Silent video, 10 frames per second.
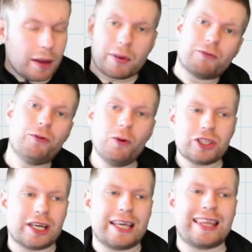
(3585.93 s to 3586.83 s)
But
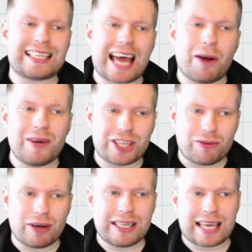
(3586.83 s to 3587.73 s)
unfortunately, that's how we
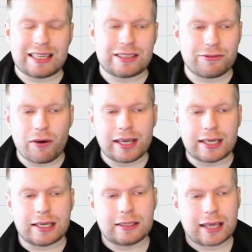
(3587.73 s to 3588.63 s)
generally tend to find
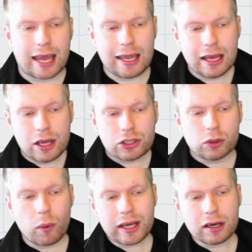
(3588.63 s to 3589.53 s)
it, okay? So
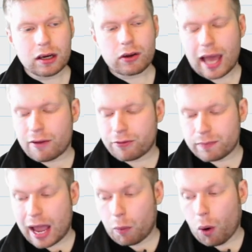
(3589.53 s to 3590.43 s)
what we're going to look at from
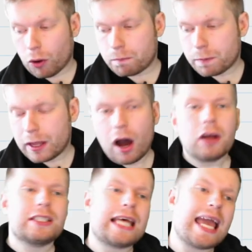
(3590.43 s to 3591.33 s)
now on
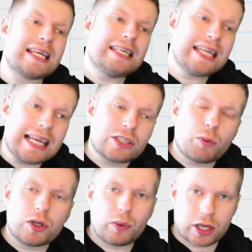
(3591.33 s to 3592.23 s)
are techniques
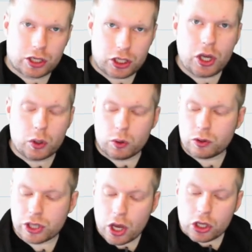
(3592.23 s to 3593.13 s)
which we can
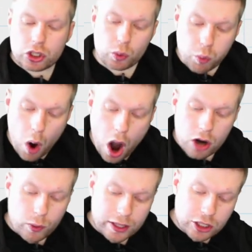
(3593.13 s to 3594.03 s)
use to
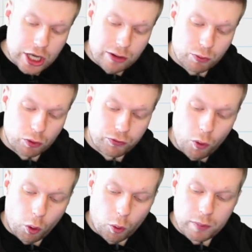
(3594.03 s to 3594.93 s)
work with general
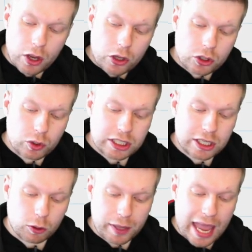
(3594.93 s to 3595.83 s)
form to
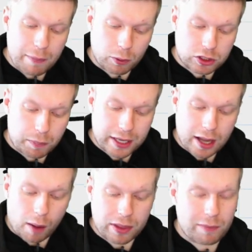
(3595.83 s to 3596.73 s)
still be able to pick
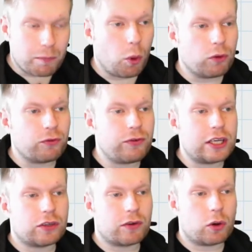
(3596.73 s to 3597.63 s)
up the important
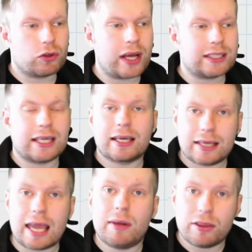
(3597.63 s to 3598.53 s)
features of a quadratic,
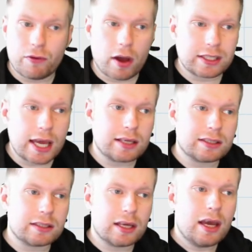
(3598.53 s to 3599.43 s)
namely the
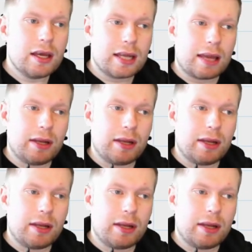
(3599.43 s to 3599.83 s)
vertex, namely